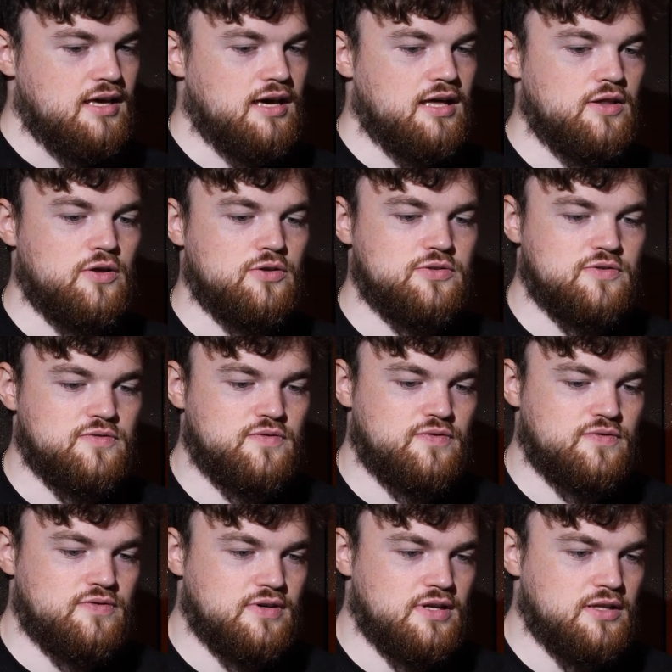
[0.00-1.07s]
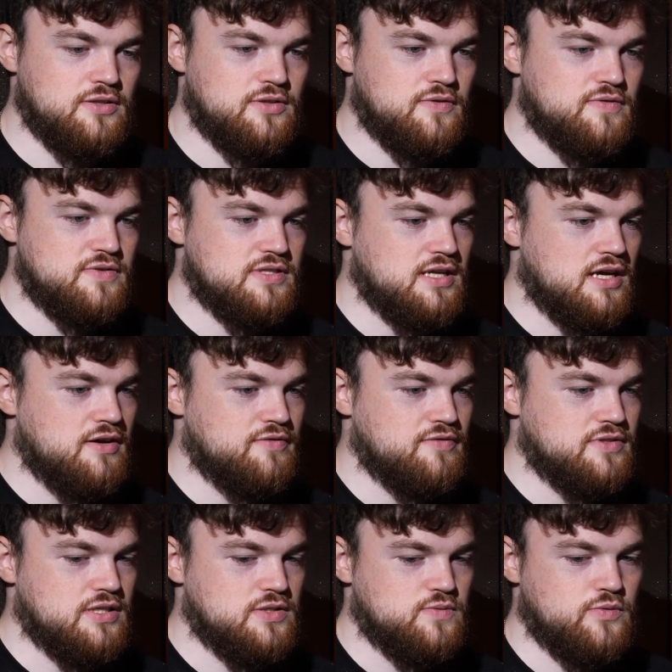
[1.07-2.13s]
a lot of
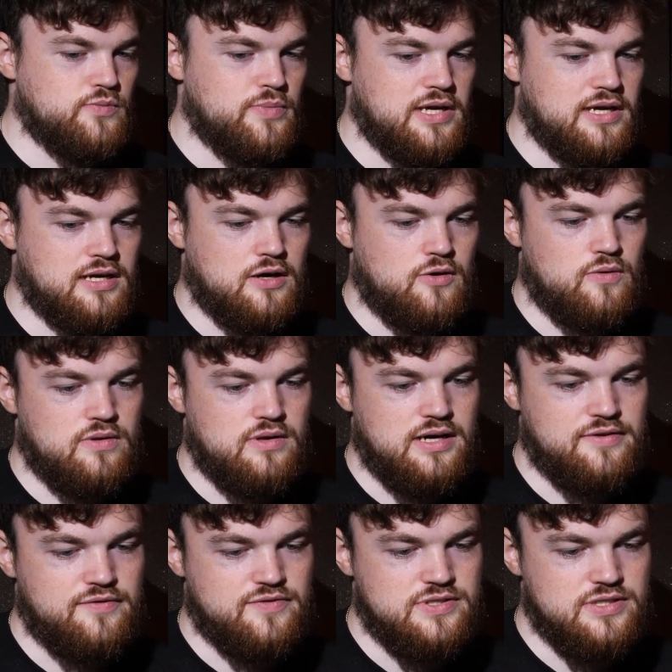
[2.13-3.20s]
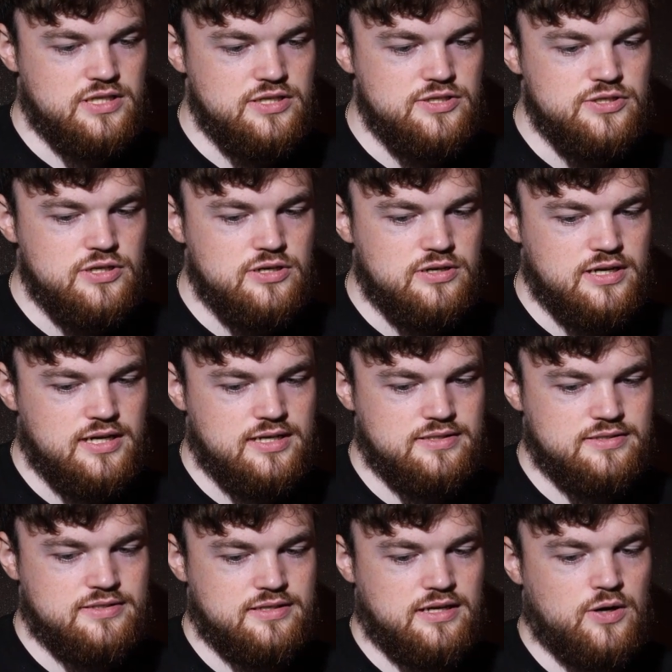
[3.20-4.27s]
stuff that will make our lives easier
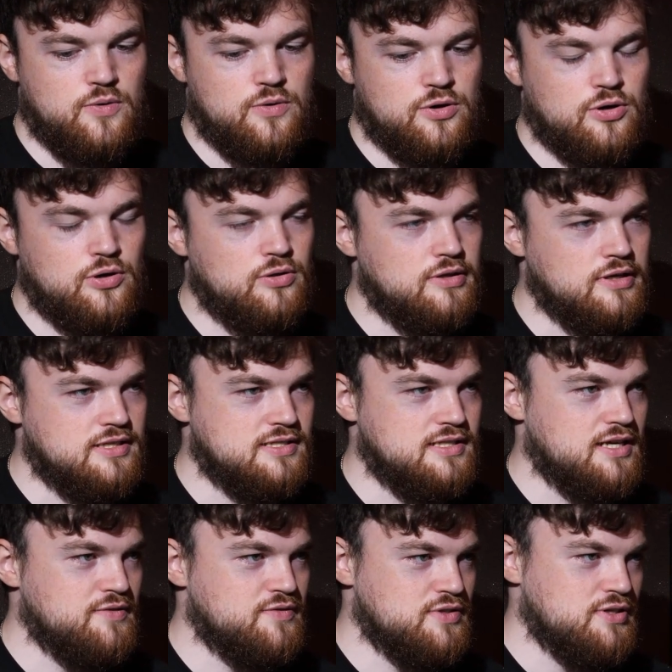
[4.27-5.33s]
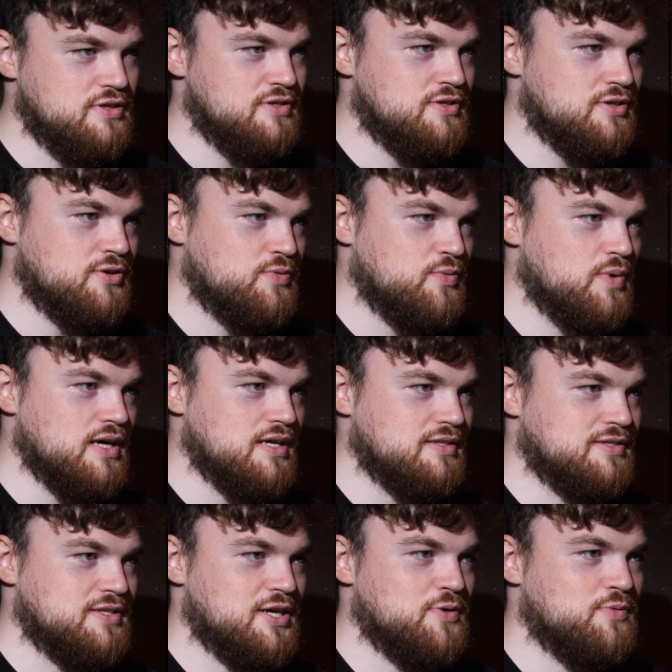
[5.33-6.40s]
and our colleagues' lives easier
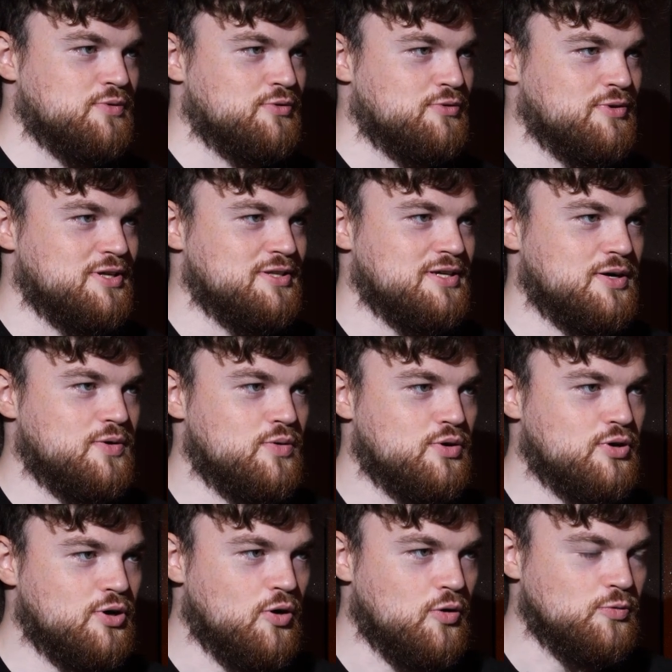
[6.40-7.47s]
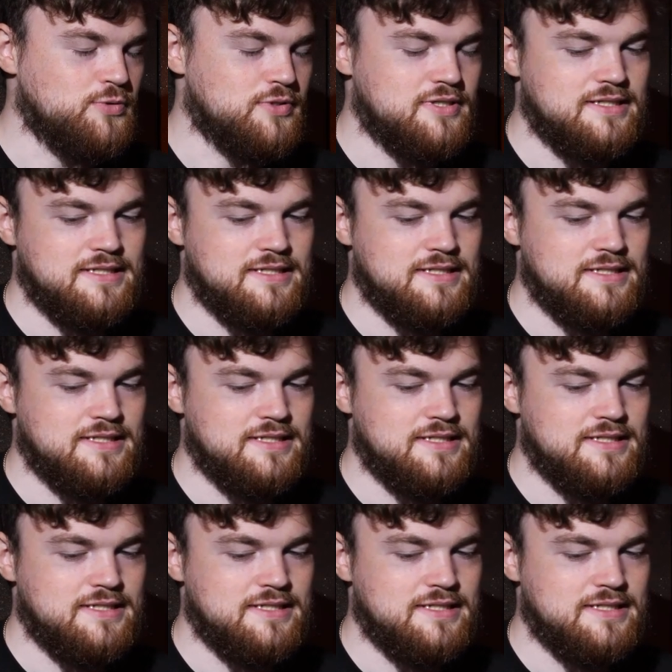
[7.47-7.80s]
when they will read our code.